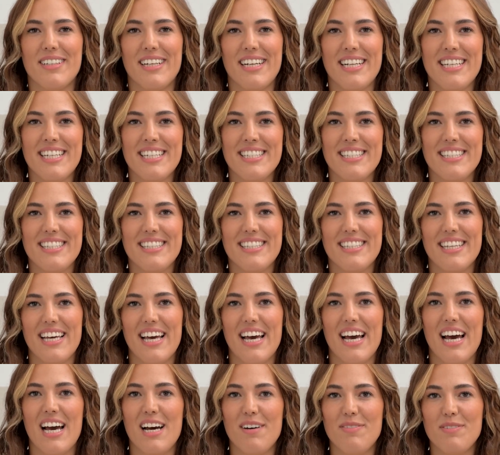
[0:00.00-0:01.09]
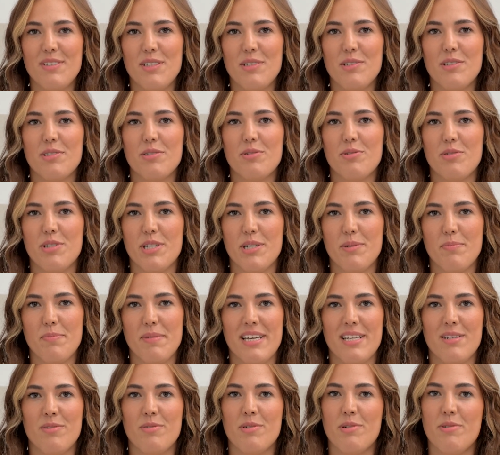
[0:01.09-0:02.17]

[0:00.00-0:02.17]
least, after the treatment,